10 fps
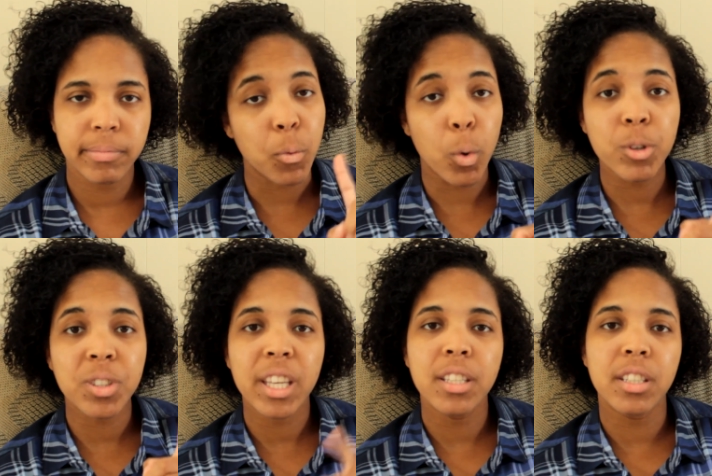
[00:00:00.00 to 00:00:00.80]
The worst
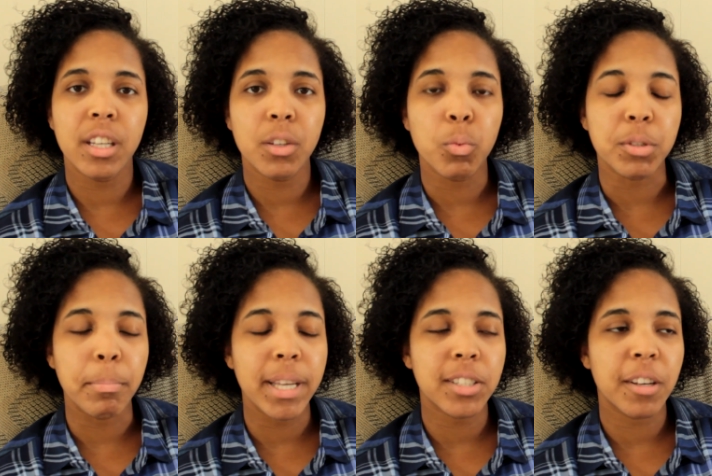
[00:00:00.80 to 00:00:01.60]
thing he did was
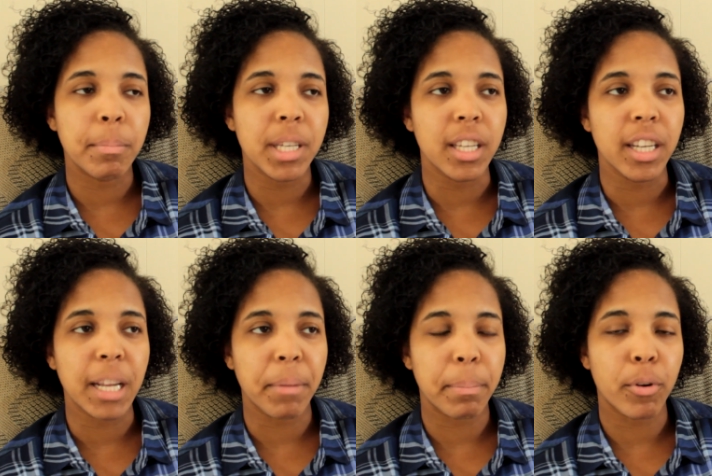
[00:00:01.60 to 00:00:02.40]
mess up me
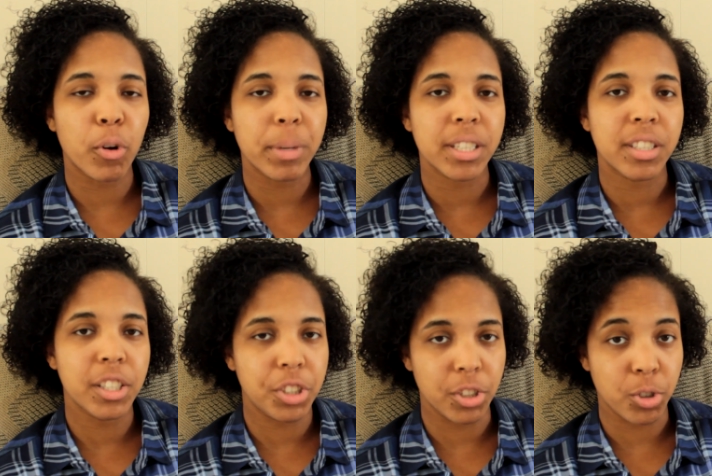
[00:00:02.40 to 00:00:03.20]
getting my permanent
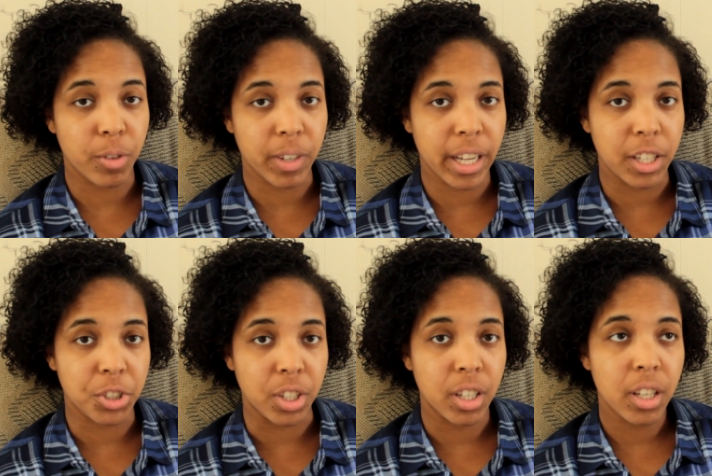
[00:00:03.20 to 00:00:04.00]
teaching
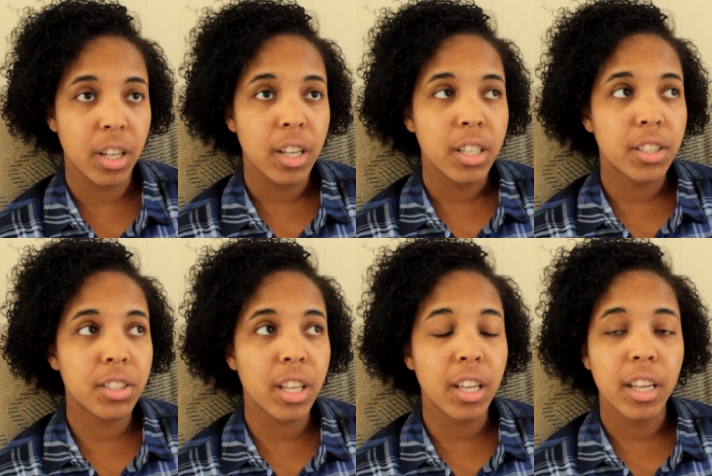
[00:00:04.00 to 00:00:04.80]
certification.
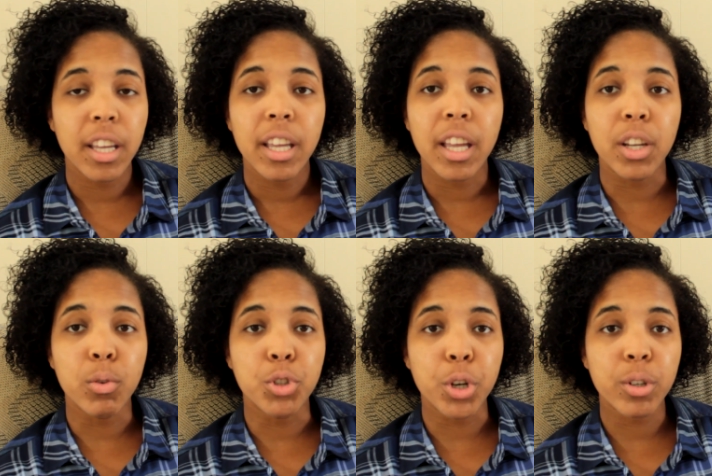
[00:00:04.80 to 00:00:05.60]
See, in
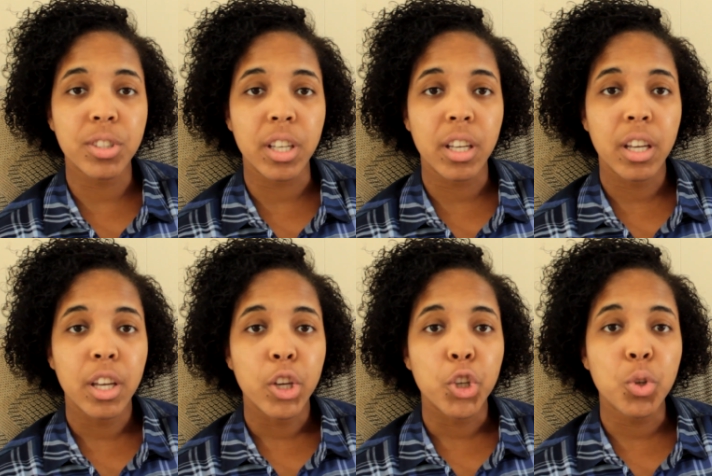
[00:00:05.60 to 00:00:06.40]
New Jersey,
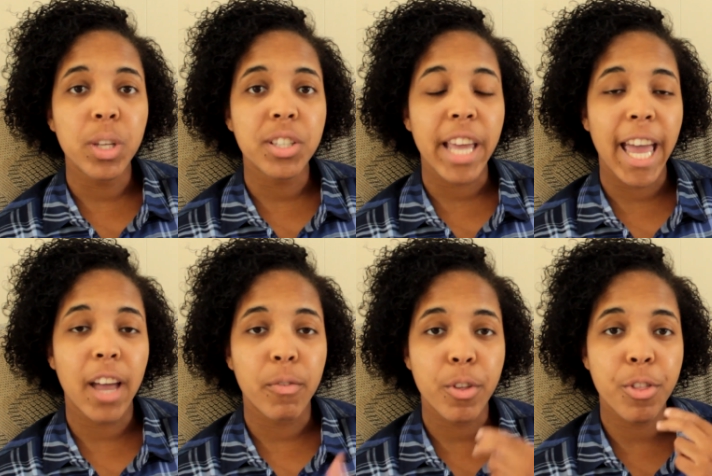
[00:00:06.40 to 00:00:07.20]
you need to
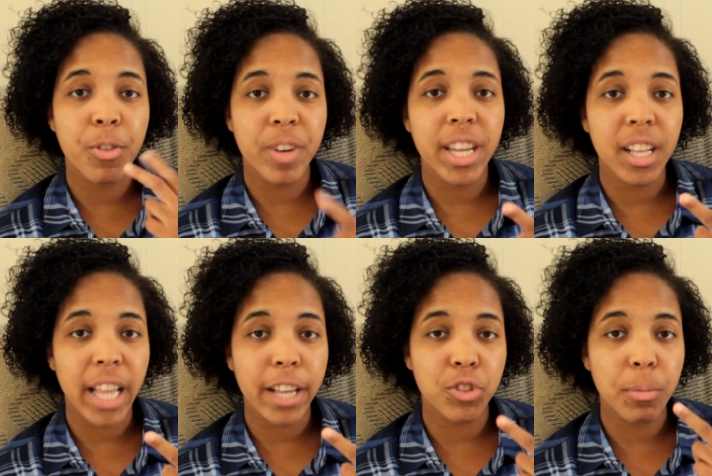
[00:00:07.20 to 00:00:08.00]
have 3
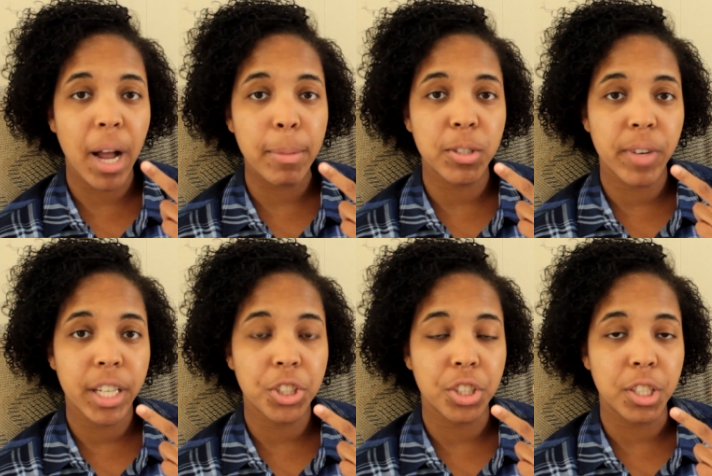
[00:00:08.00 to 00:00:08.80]
classroom
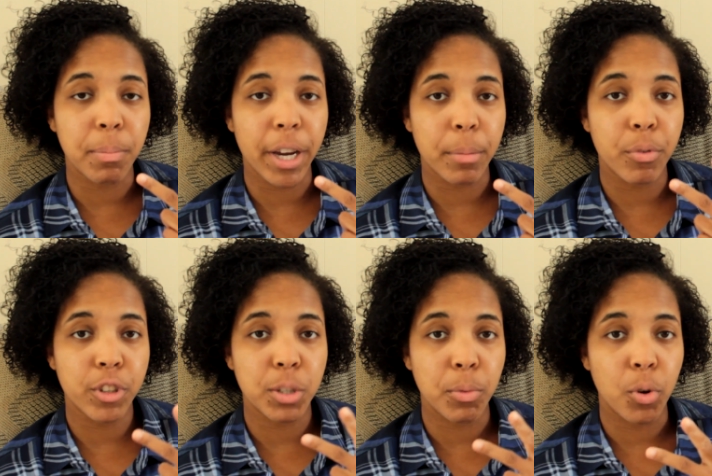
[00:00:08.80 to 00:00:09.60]
observations by your
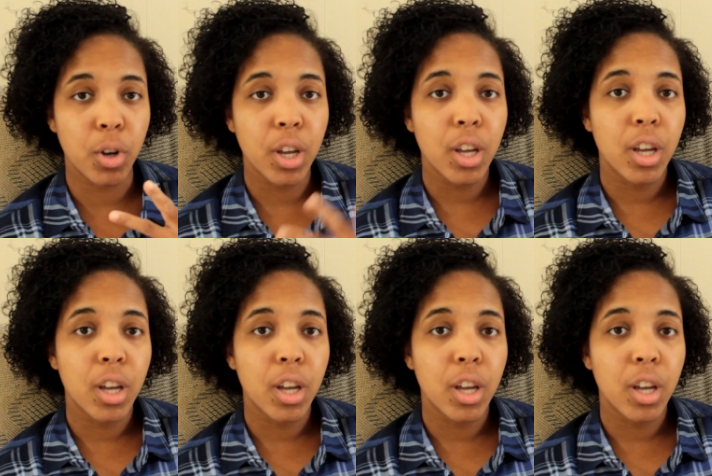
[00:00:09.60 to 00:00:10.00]
principal